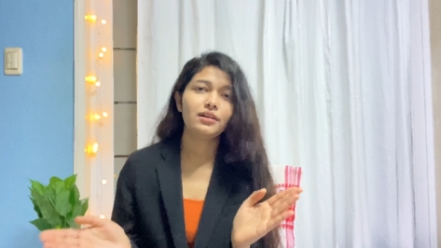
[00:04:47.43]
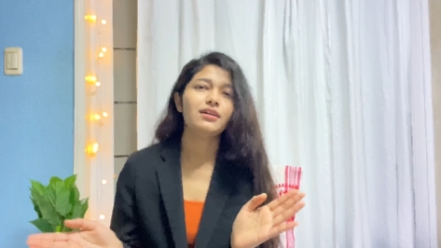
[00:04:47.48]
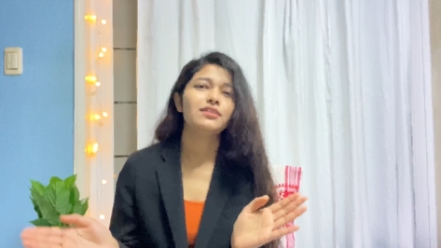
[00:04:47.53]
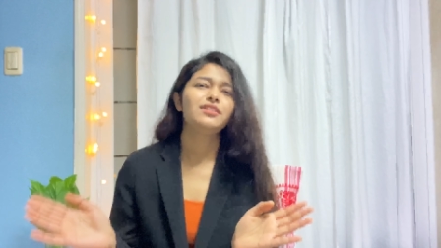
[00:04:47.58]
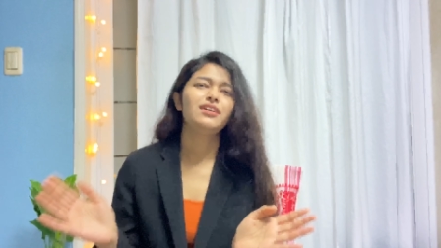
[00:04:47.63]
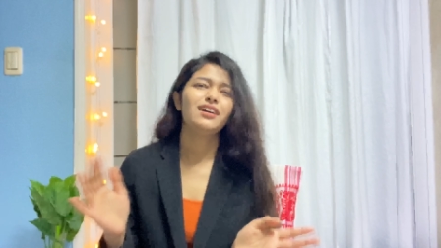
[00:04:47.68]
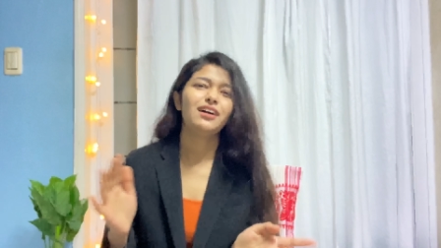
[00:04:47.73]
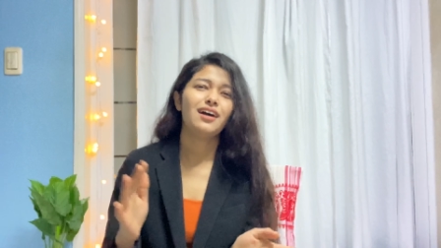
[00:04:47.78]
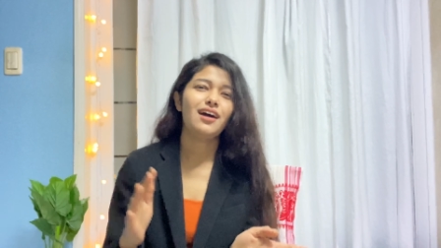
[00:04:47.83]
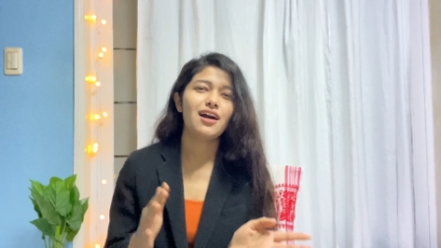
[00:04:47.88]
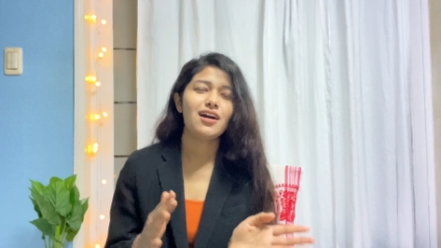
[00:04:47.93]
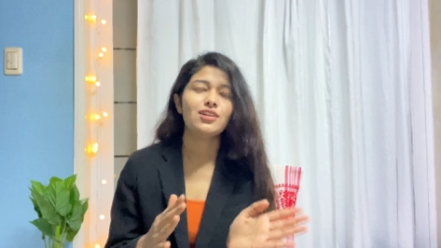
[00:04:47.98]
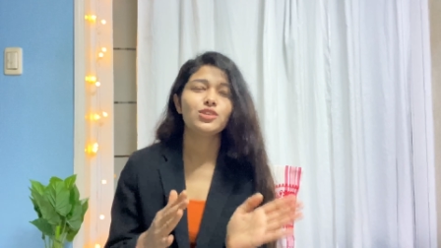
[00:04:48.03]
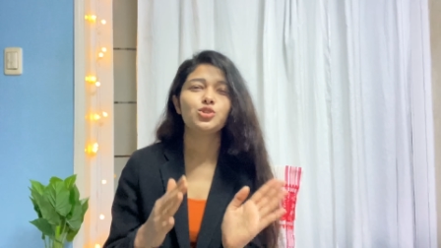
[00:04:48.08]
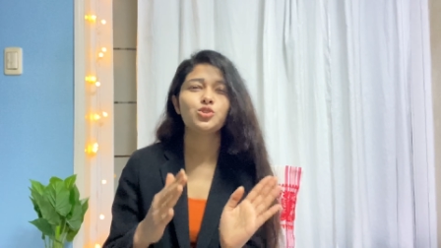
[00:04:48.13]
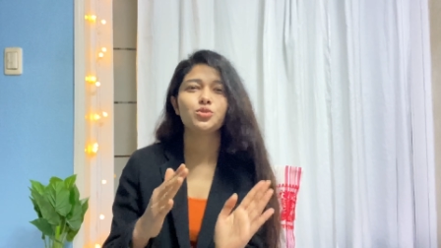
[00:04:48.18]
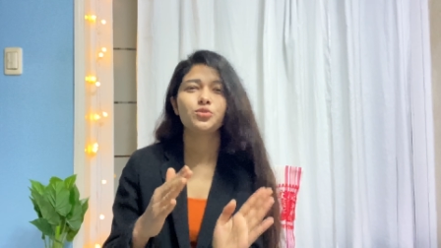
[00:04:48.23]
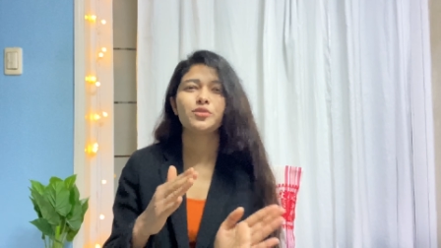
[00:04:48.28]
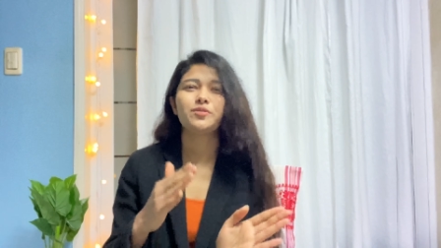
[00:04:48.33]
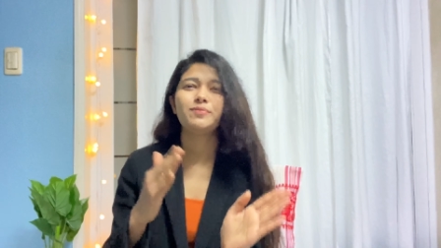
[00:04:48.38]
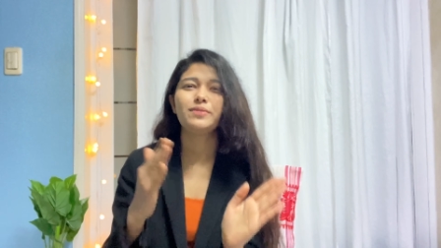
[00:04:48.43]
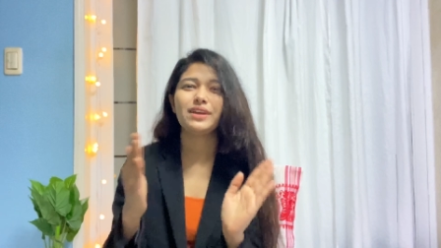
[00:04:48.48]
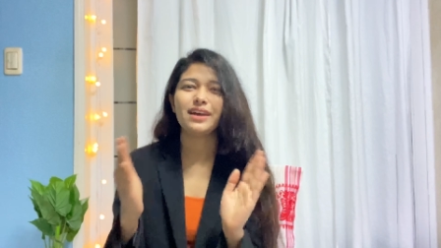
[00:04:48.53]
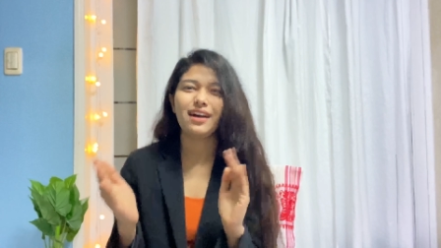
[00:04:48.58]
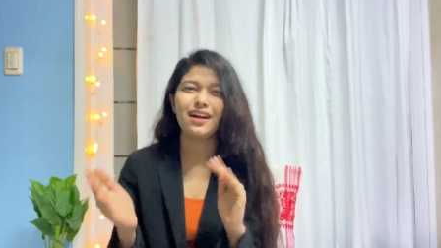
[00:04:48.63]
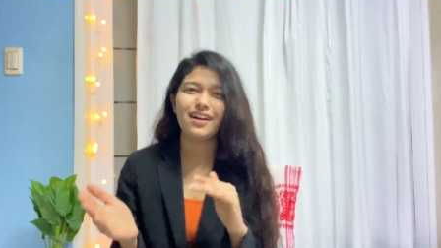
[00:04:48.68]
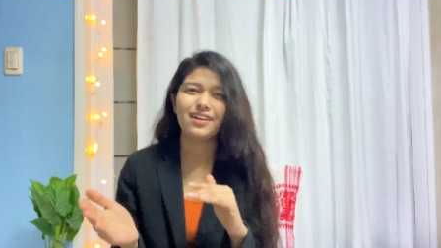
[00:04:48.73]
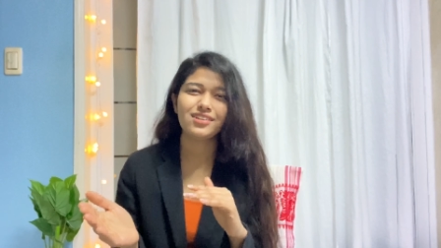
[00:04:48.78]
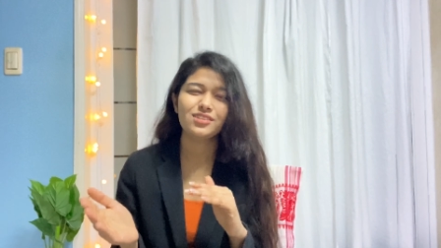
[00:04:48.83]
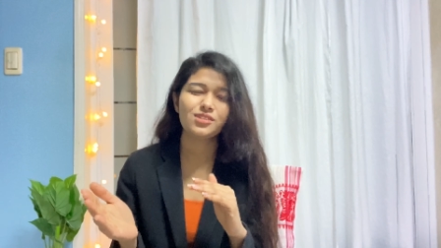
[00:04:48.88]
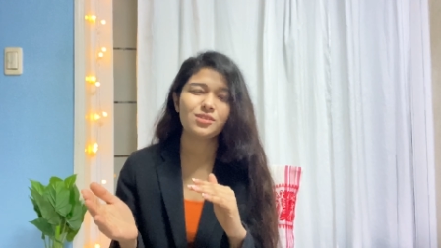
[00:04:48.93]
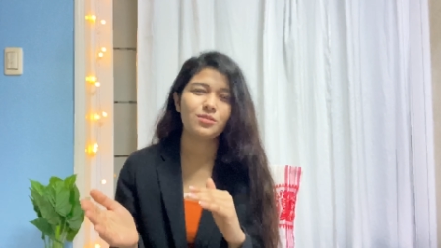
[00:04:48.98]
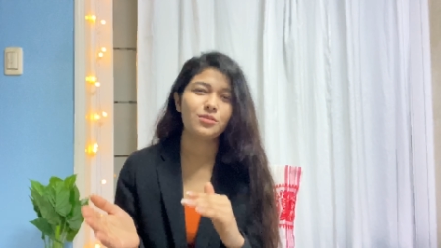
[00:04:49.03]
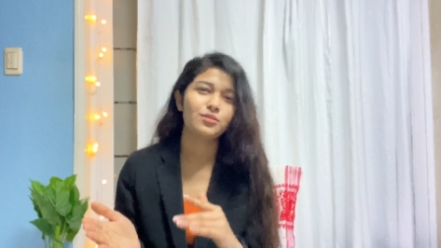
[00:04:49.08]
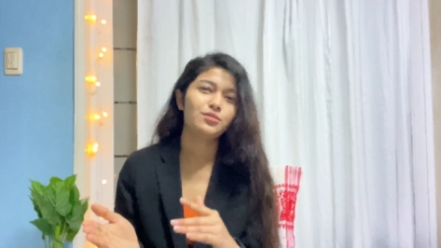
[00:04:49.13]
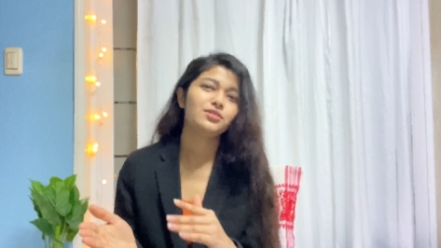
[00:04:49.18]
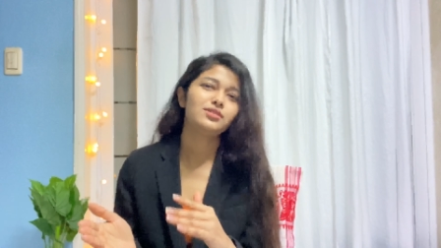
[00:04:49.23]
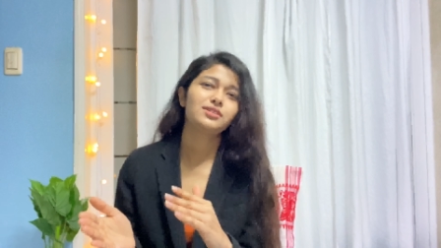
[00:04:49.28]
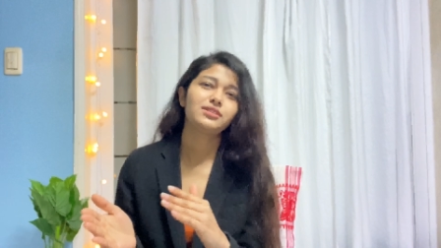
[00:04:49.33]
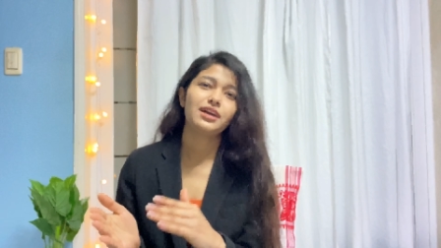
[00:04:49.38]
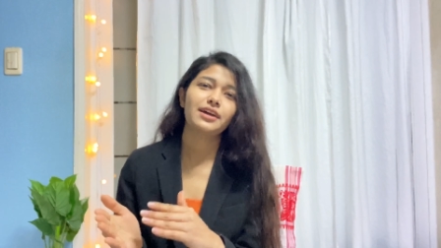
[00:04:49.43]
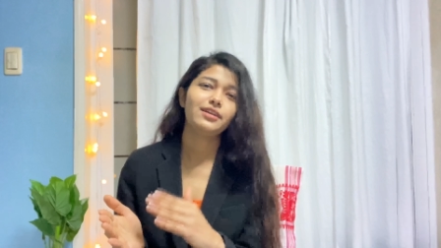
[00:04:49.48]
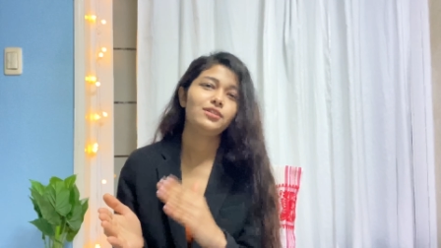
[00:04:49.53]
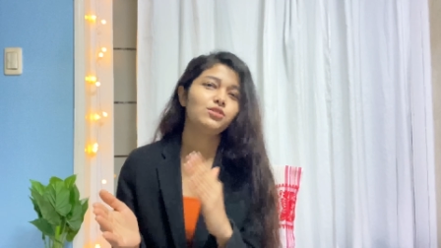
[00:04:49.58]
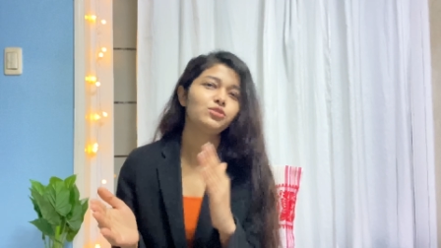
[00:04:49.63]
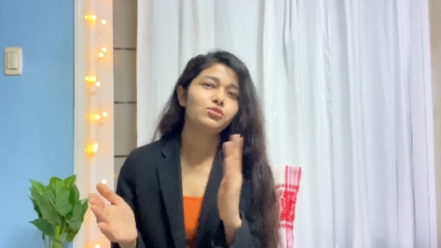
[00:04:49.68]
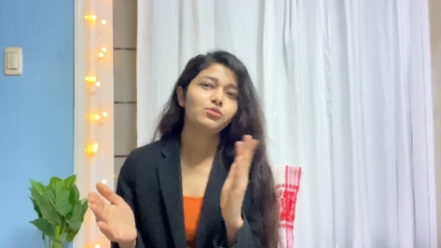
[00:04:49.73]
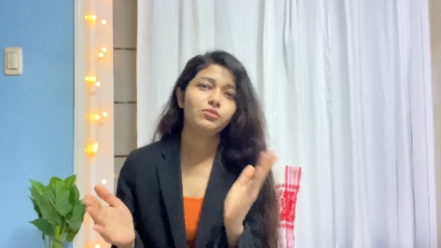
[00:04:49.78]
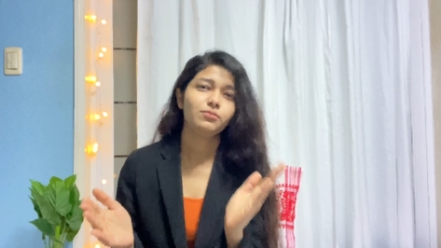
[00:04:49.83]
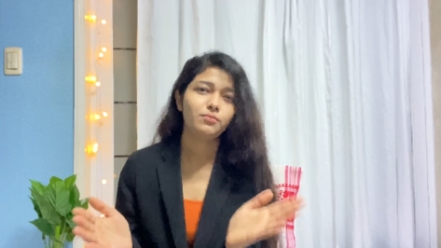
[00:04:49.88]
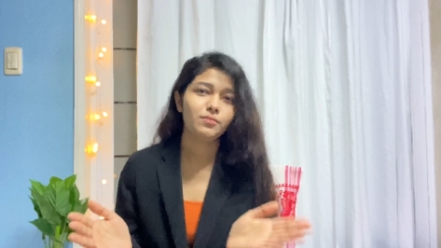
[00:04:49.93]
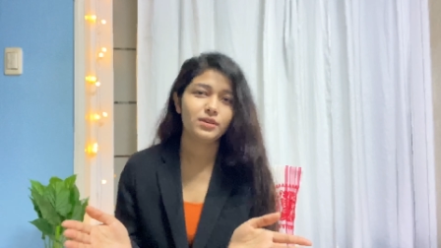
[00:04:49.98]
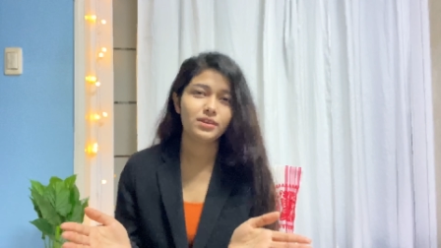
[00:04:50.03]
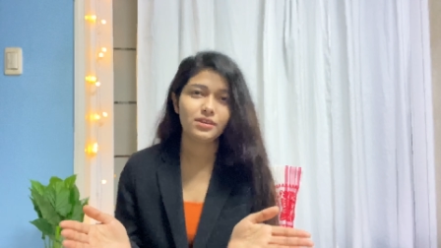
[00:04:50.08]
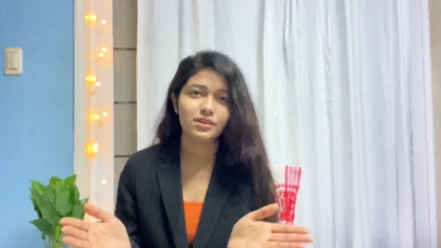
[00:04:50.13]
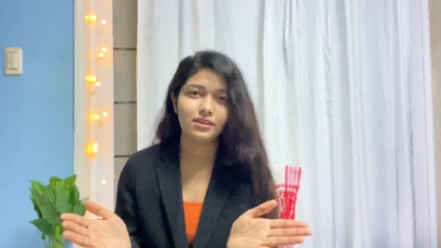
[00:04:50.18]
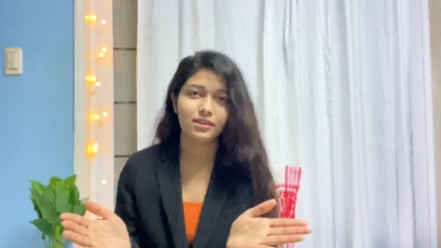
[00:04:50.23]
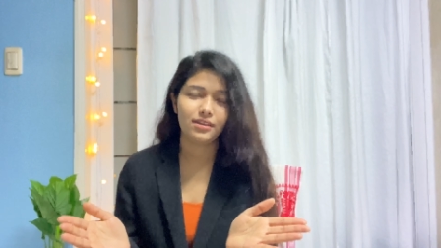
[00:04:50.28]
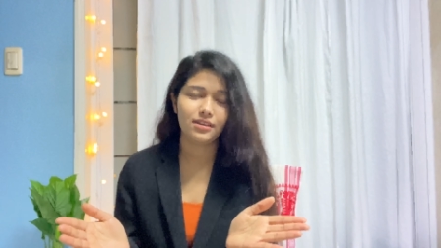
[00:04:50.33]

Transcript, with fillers: the arts should be arts or the science should be